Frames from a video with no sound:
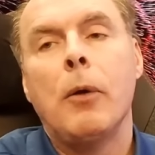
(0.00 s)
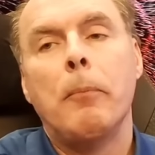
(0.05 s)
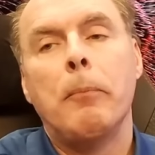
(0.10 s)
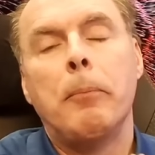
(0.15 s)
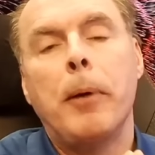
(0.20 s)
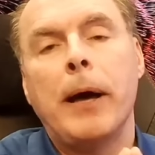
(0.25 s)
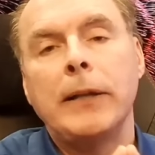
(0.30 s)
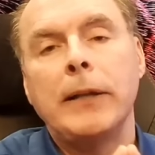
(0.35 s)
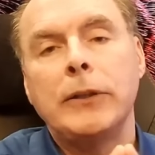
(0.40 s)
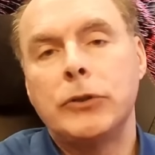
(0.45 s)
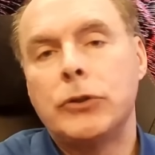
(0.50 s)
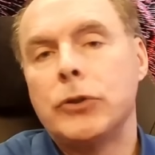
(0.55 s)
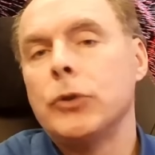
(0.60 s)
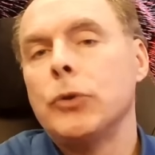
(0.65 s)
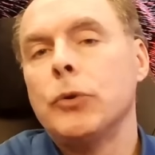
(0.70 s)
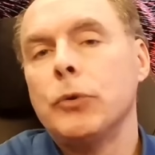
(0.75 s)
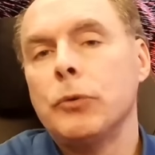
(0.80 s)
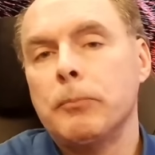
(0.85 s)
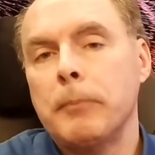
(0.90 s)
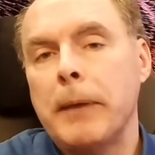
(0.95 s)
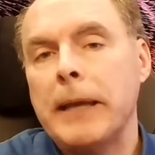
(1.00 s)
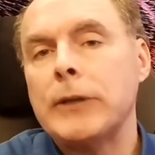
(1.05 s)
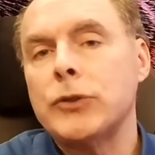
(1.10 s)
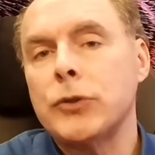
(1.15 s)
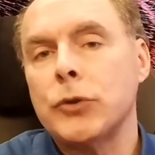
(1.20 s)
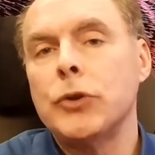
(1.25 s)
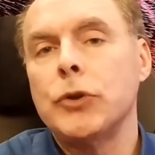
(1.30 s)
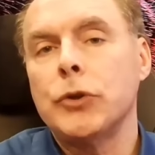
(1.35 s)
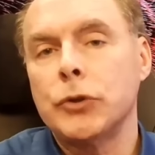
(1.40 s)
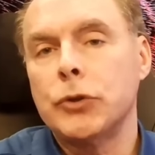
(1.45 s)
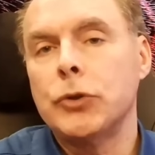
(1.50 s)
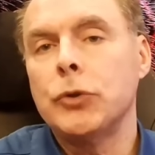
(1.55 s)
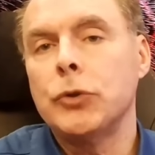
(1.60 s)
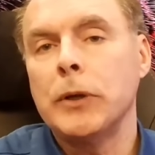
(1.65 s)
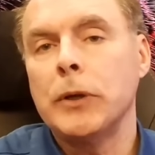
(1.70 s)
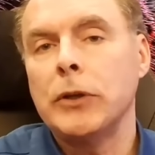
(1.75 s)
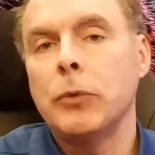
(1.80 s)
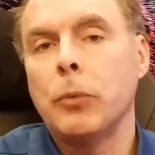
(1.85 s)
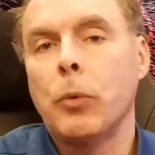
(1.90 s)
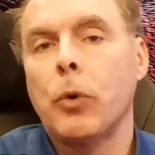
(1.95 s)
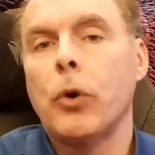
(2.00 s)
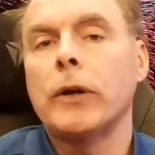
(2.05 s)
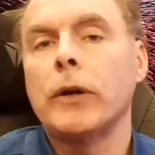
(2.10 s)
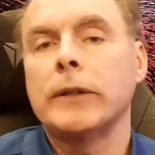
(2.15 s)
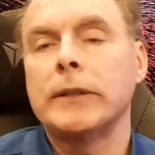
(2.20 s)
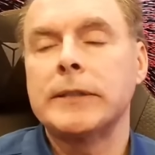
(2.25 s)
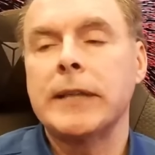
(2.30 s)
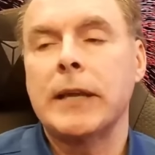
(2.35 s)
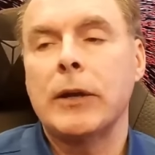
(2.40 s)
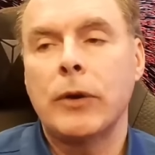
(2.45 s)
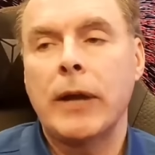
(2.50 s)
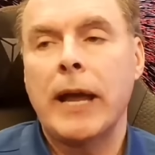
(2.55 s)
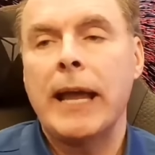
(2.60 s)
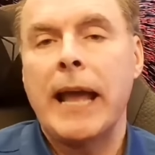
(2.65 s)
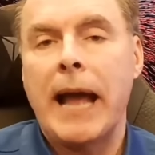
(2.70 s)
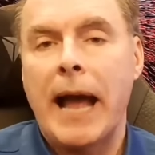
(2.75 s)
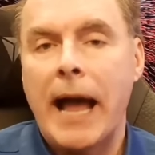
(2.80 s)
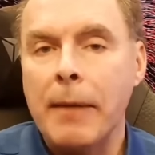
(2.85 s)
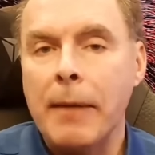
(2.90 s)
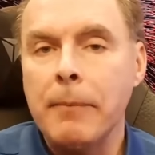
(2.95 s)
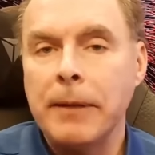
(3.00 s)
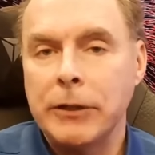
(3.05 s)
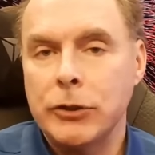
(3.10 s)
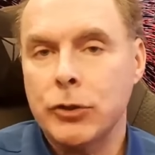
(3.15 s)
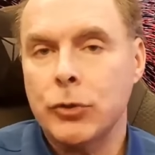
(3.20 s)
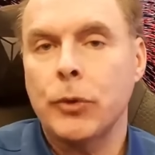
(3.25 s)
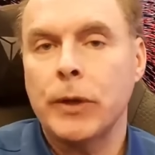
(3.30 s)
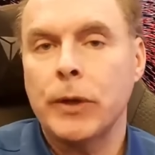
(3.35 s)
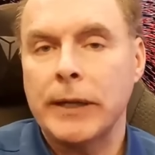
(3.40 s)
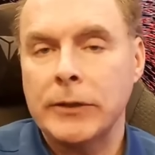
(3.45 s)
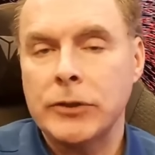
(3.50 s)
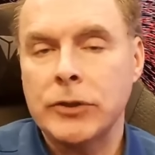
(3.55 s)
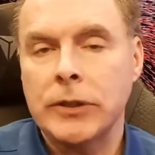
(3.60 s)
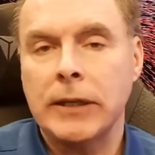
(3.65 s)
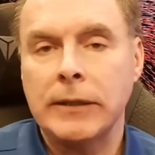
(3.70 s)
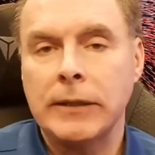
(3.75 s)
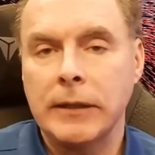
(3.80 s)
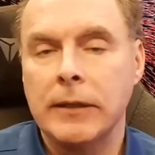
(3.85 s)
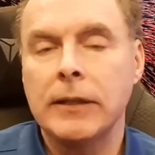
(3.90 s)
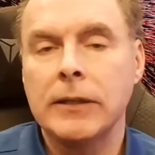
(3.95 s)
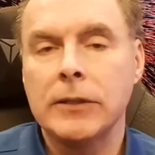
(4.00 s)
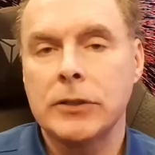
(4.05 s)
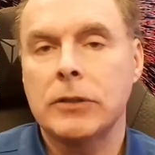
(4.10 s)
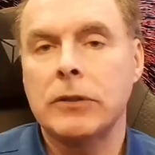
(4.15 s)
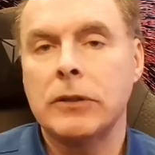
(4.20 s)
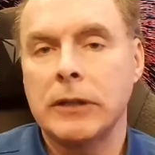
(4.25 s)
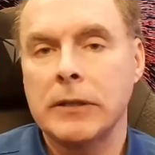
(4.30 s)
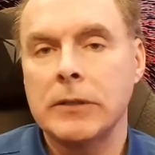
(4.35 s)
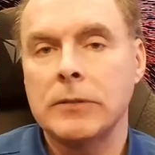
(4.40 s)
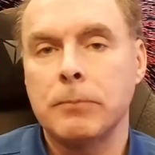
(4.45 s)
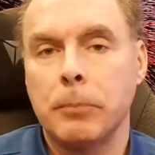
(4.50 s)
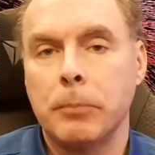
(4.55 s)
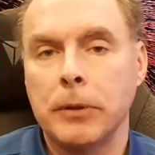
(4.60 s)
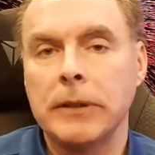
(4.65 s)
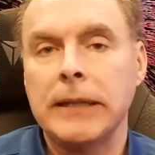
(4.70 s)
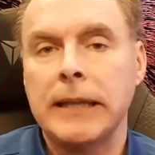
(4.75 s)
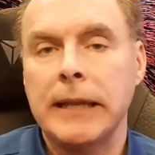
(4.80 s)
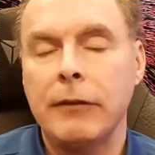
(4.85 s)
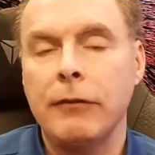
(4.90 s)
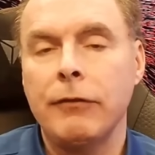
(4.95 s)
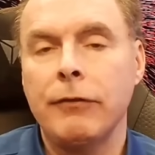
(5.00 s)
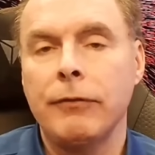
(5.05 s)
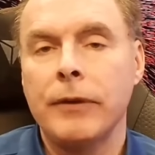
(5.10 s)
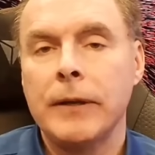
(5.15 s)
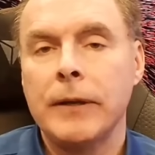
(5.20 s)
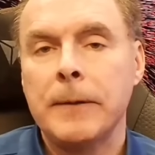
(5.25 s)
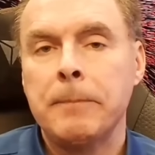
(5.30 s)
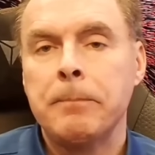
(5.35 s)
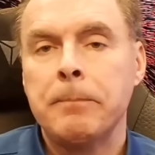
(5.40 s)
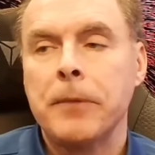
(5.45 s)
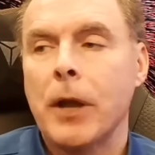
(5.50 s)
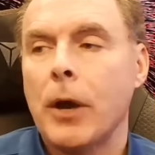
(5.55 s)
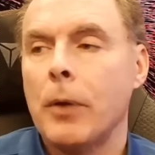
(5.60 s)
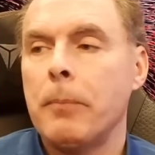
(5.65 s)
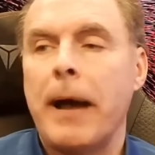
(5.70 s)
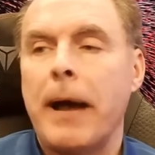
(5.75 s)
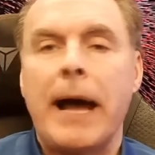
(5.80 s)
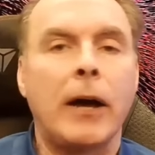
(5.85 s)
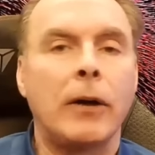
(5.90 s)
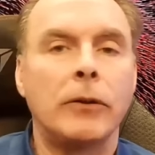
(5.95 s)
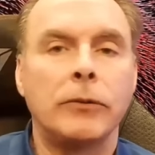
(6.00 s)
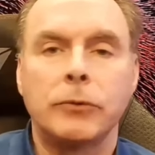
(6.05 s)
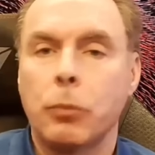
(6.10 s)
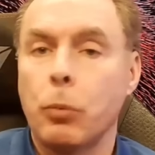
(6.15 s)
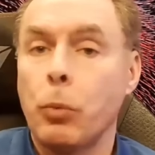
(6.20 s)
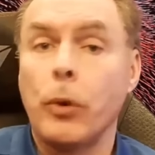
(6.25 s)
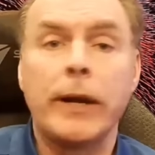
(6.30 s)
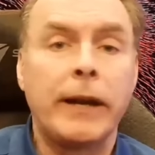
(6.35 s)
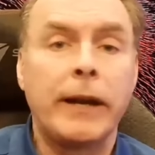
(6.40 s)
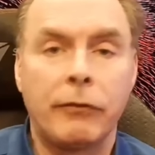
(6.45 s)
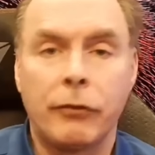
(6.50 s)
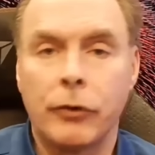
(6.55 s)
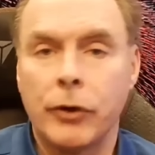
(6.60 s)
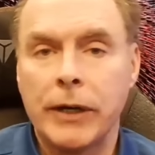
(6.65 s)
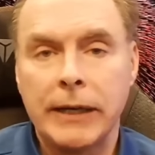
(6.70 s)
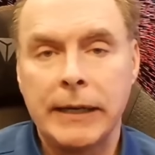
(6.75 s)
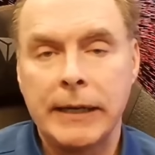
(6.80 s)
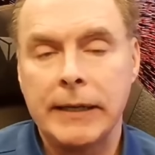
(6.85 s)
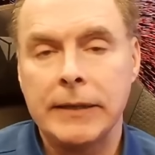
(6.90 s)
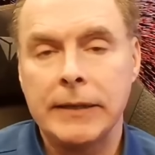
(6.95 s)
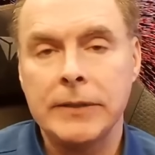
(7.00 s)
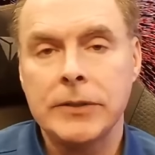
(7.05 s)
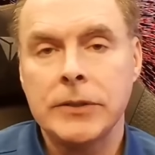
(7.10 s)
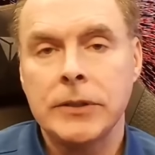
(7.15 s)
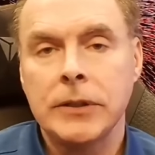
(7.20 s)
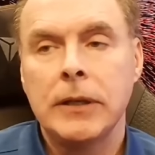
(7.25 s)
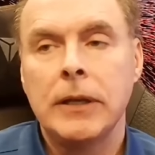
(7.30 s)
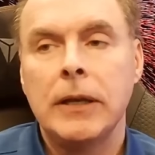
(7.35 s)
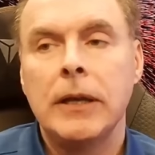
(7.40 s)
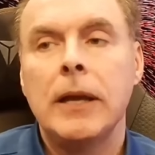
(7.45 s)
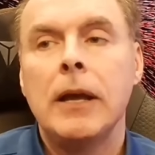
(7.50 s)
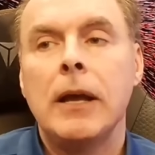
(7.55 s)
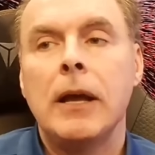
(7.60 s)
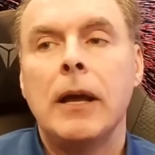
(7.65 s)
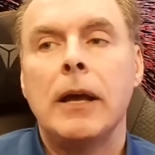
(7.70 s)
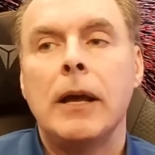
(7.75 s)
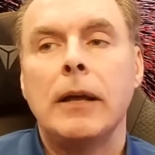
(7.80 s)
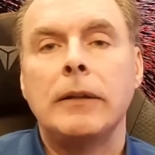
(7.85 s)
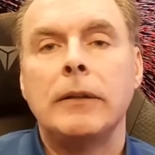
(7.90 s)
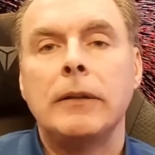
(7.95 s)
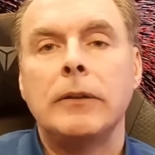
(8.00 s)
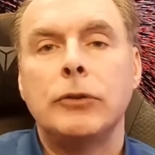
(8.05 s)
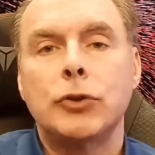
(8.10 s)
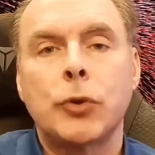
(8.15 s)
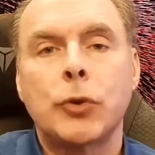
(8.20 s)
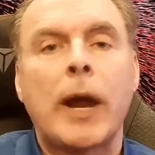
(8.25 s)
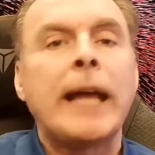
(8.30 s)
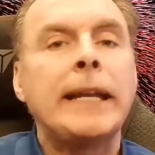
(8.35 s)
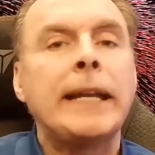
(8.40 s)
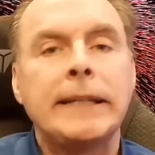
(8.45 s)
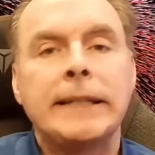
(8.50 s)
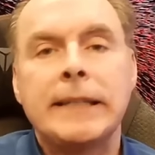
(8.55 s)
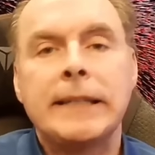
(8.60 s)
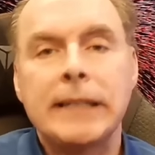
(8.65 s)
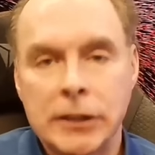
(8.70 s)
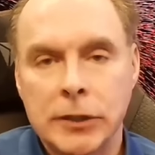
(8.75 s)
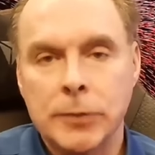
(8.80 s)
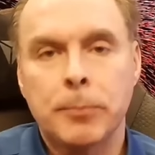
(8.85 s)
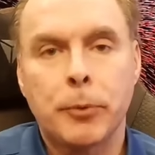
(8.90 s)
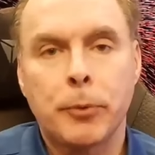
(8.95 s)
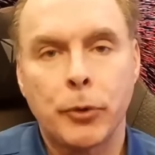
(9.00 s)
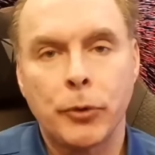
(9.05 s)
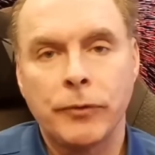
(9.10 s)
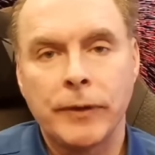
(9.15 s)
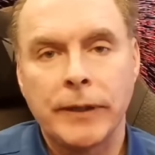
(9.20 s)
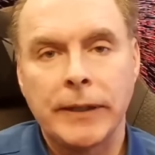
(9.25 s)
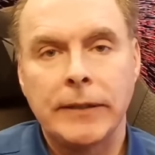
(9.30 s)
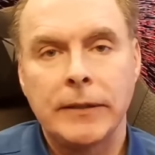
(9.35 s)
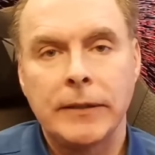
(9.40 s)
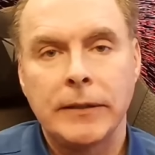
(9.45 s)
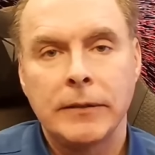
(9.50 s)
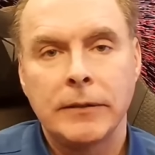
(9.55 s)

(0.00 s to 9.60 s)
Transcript: but do make sure you're doing the work to say, okay, I'm entrenched into this belief about whatever it is. Try to disprove it.